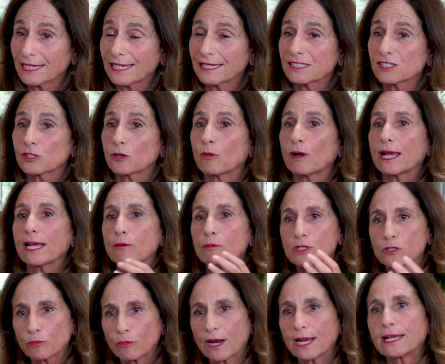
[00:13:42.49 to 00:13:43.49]
And so I
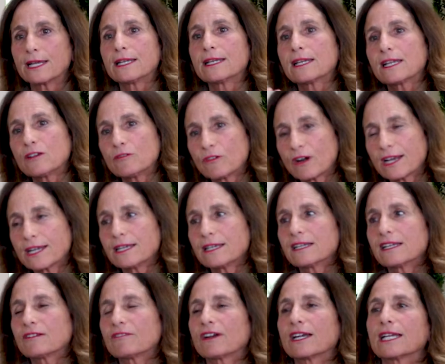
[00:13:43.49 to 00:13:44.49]
was writing and
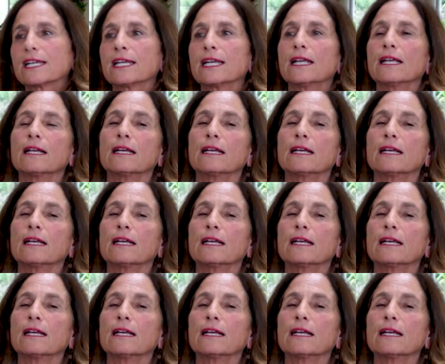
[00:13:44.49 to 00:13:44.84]
writing and writing.